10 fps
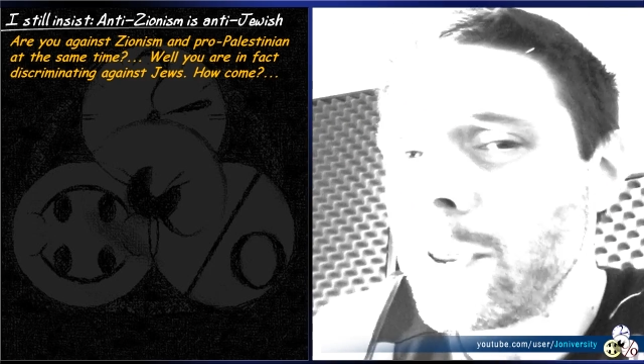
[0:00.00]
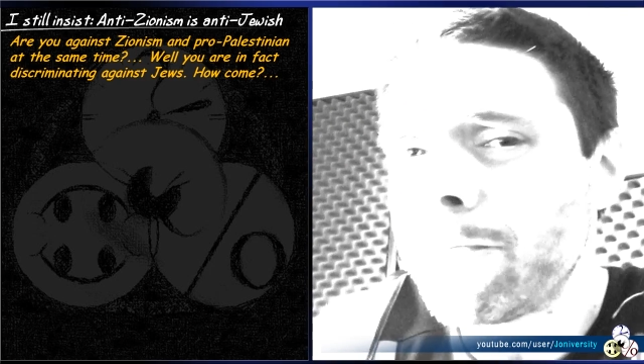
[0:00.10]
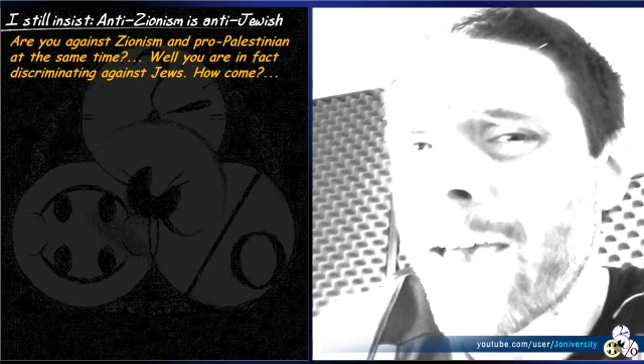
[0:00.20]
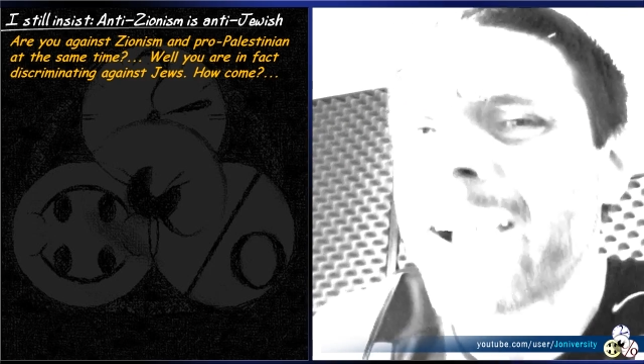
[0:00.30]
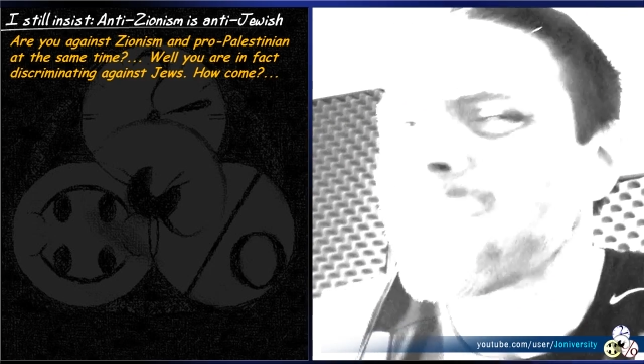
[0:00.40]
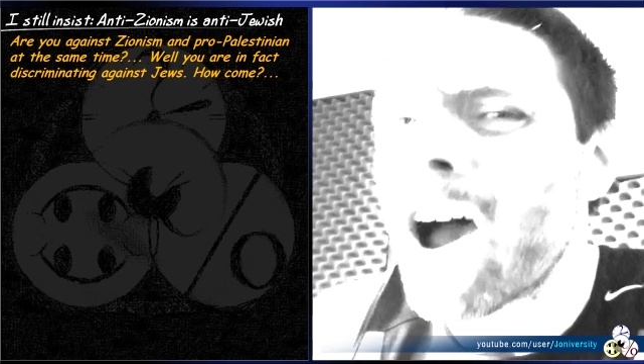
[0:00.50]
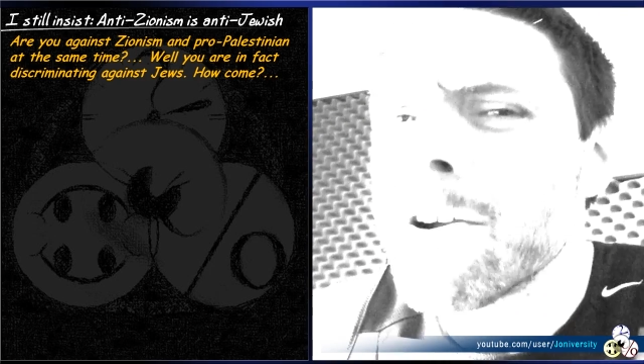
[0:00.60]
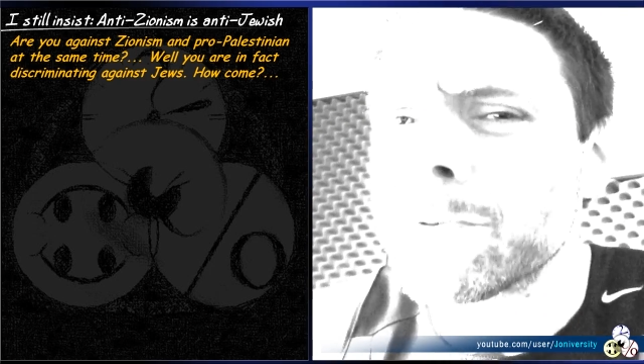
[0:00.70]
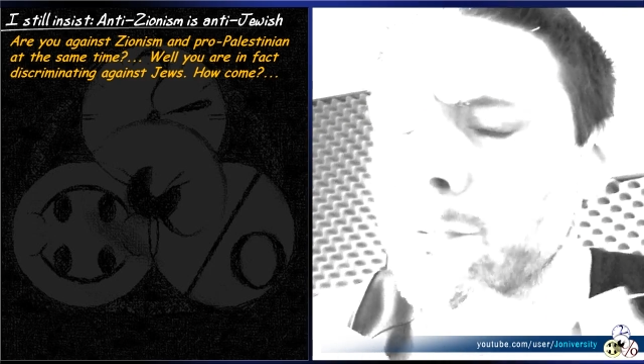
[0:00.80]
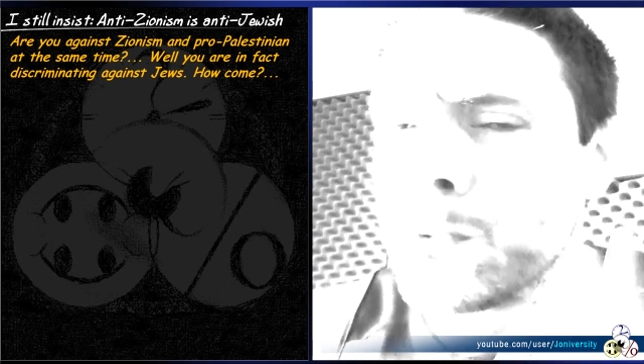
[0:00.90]
who in fact
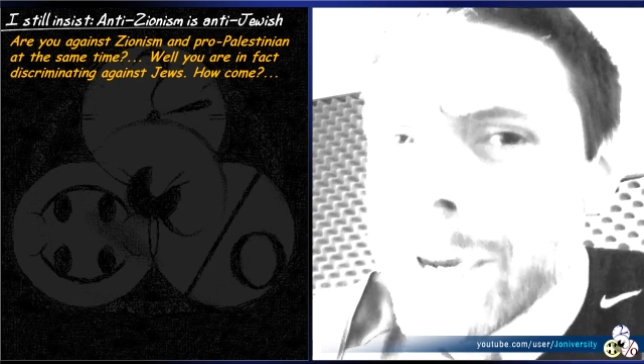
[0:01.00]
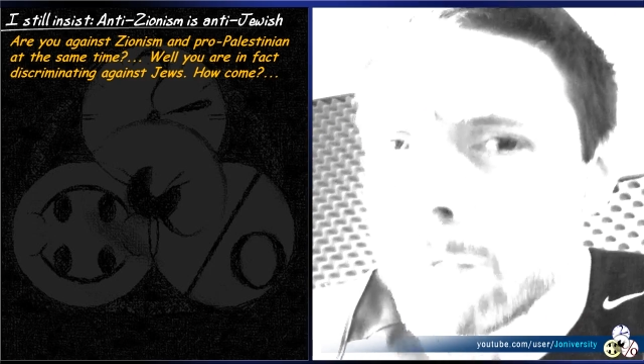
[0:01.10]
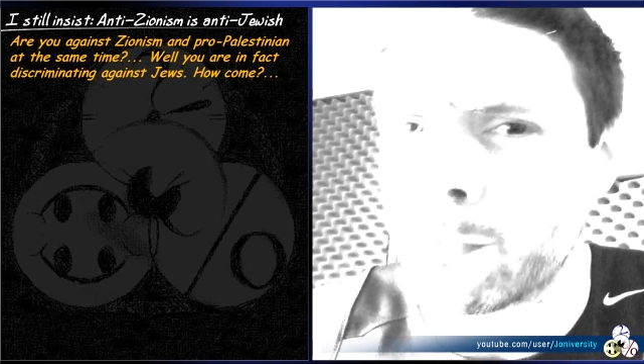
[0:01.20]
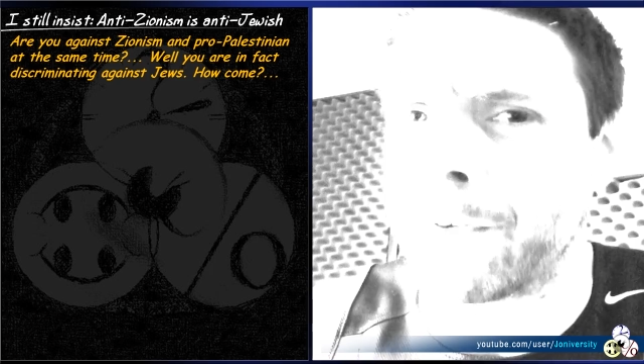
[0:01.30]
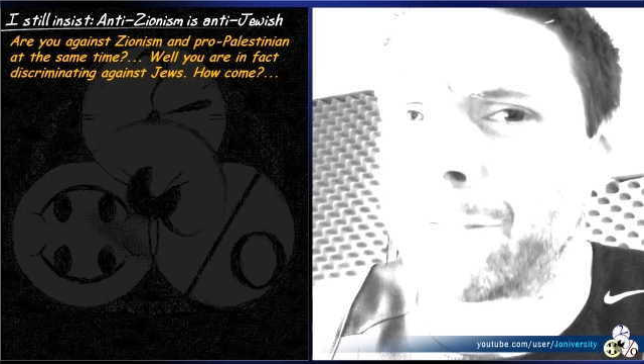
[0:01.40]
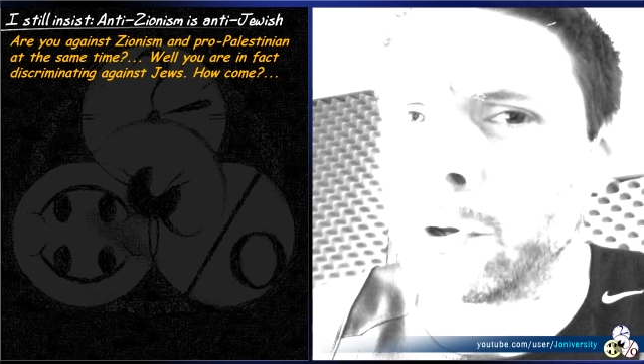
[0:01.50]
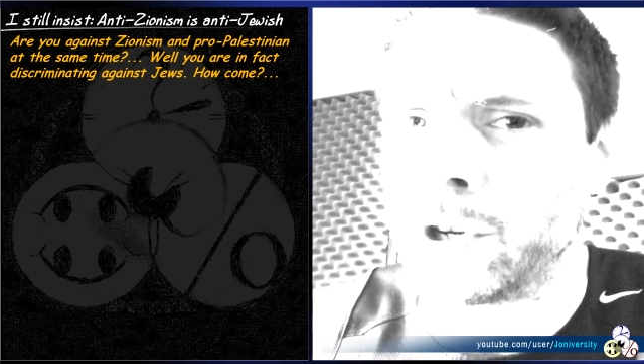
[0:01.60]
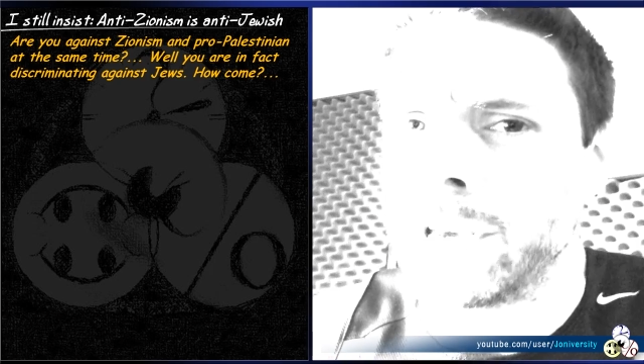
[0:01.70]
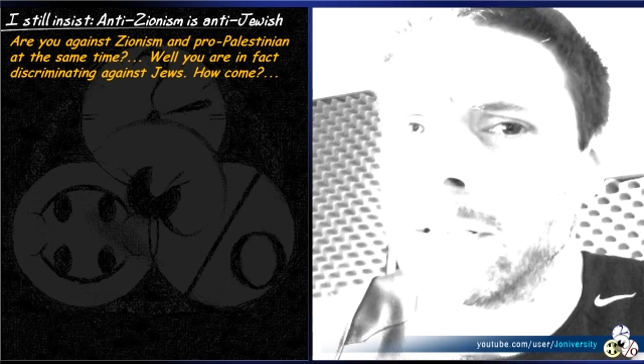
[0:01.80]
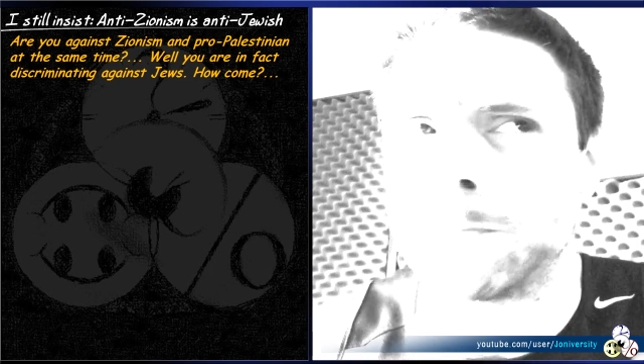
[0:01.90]
aren't real
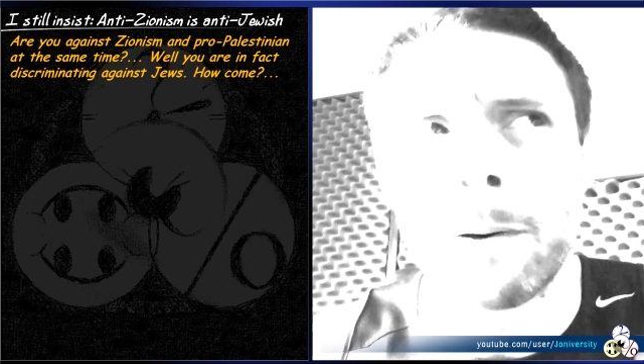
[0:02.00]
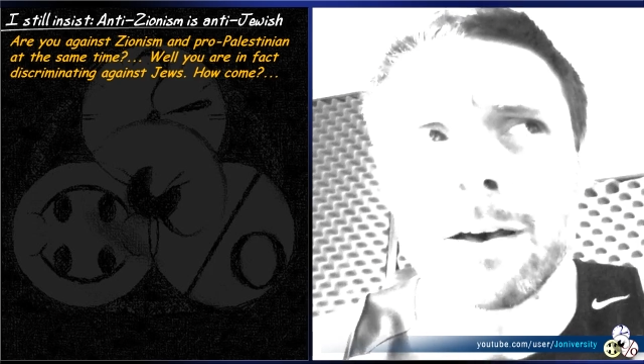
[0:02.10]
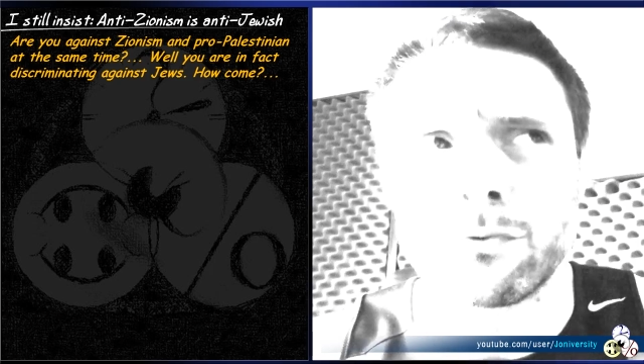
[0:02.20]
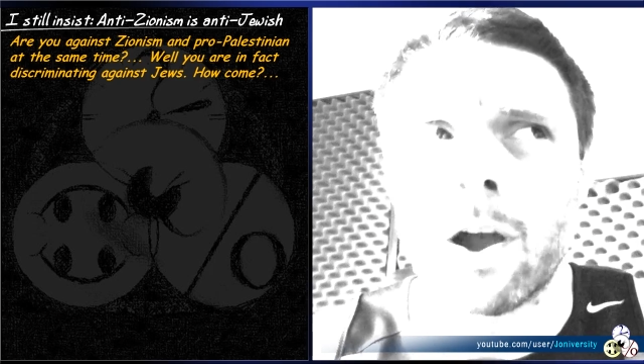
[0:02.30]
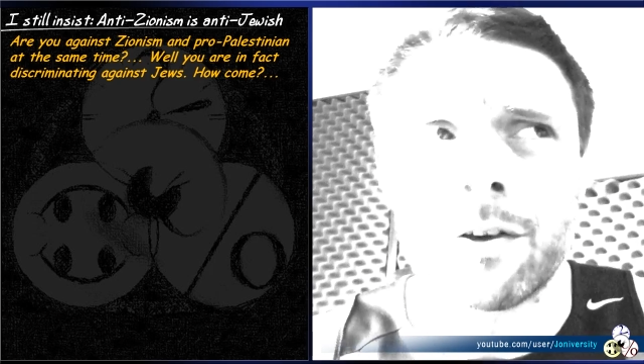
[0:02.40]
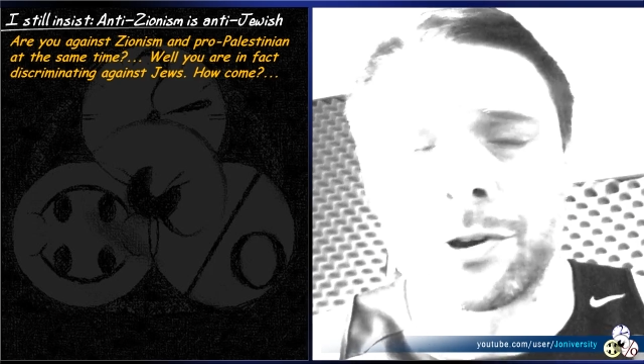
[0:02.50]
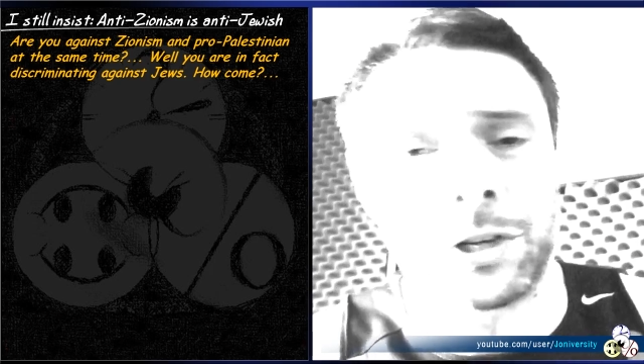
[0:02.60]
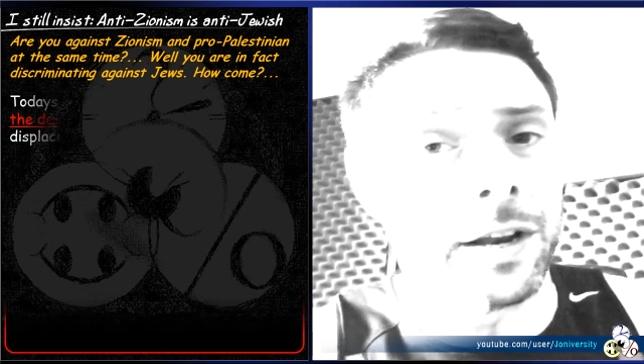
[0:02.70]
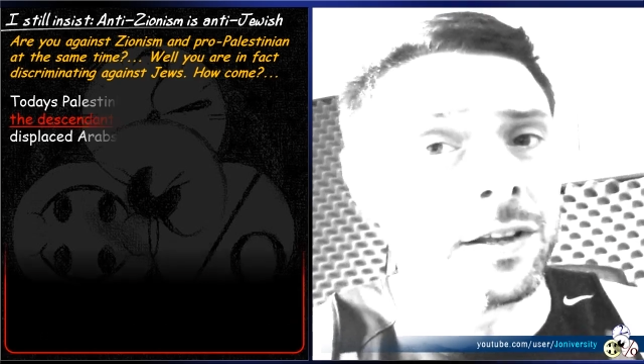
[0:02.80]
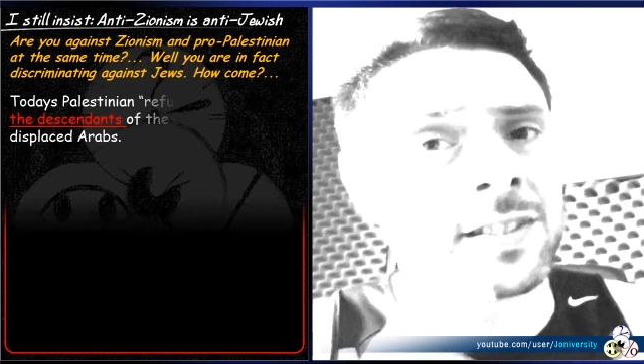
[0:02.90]
refugees, but rather
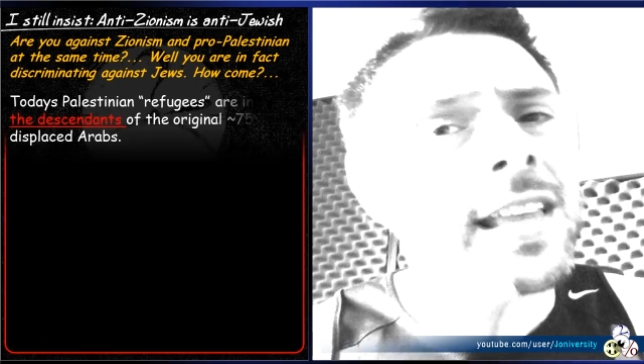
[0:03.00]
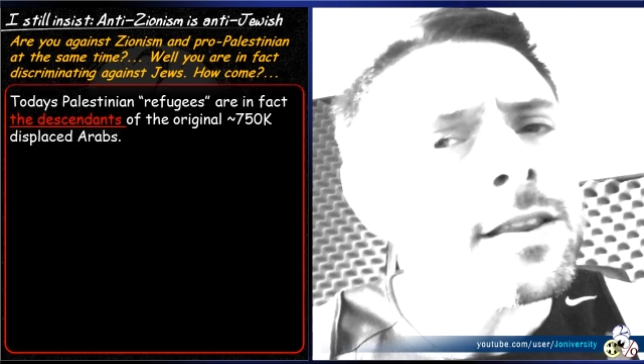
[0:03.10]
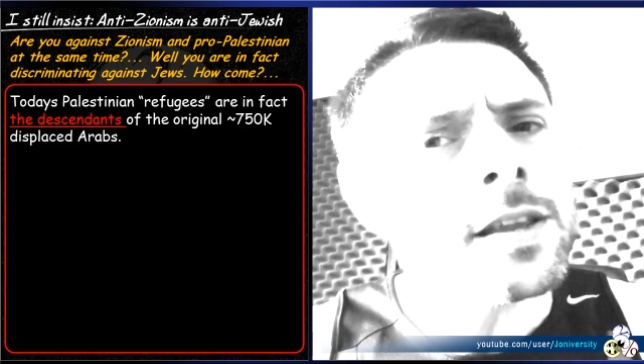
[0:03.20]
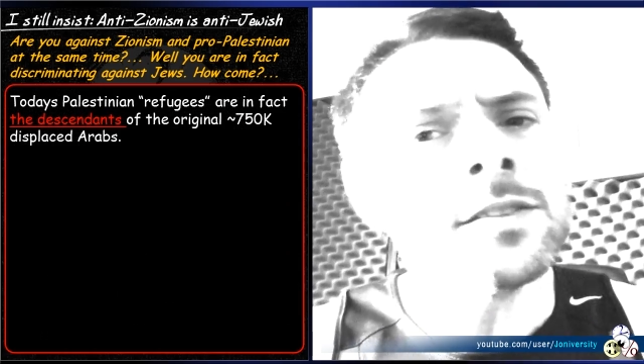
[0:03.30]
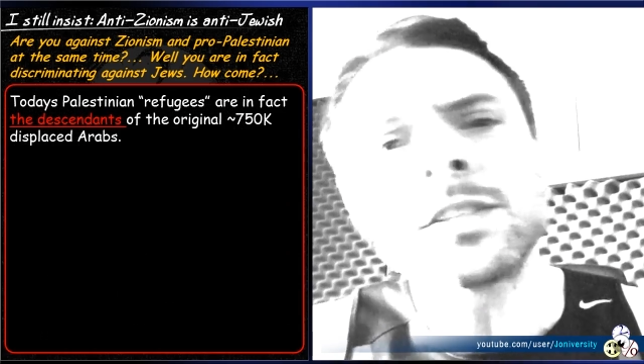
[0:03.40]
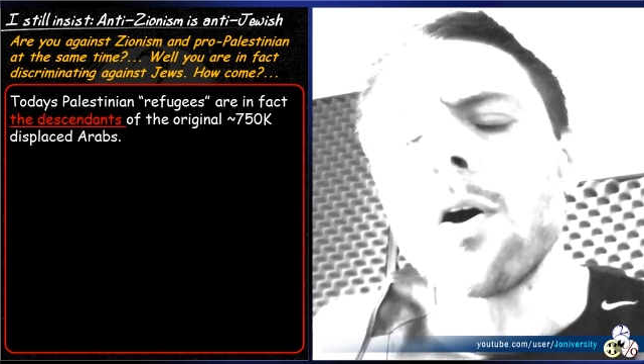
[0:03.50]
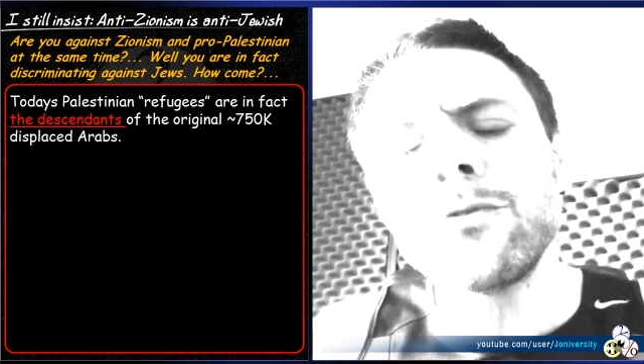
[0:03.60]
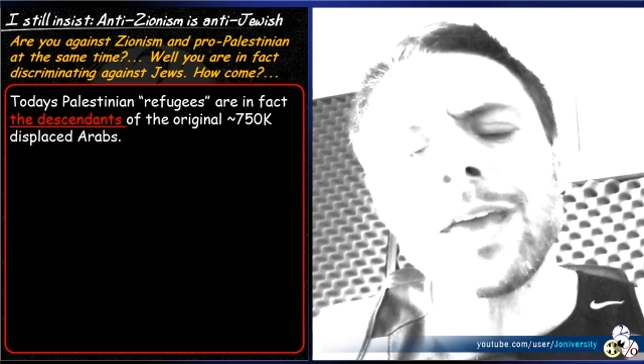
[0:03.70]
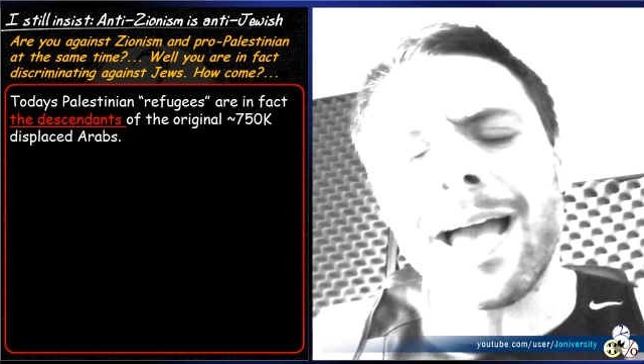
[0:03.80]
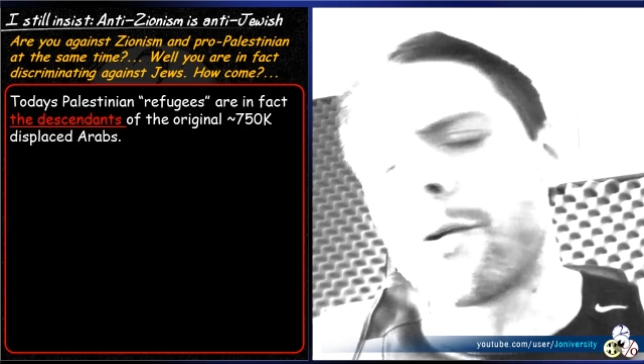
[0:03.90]
the descendants of
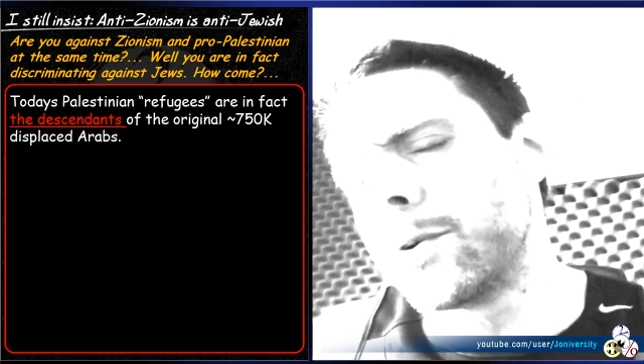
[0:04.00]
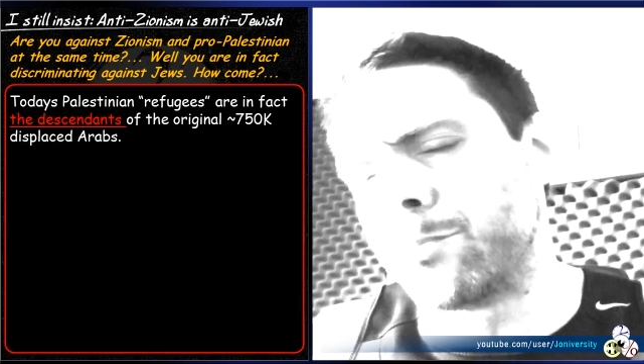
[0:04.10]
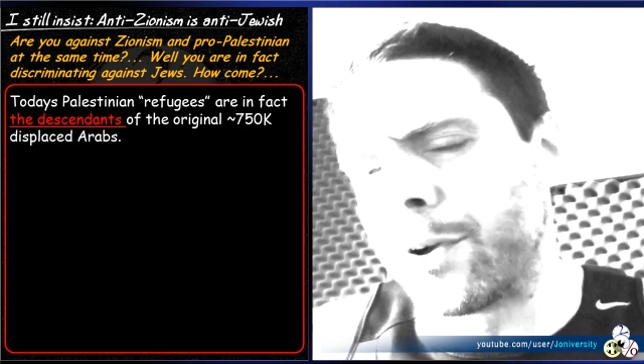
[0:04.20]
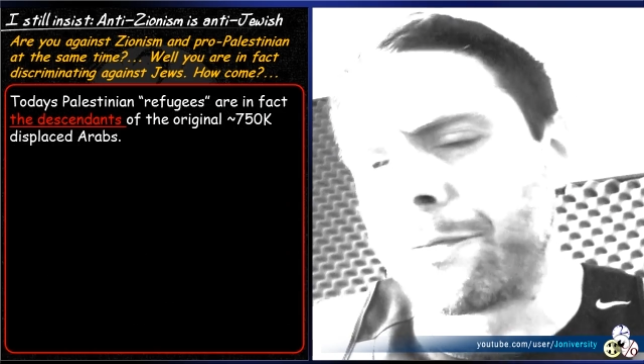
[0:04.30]
the Arab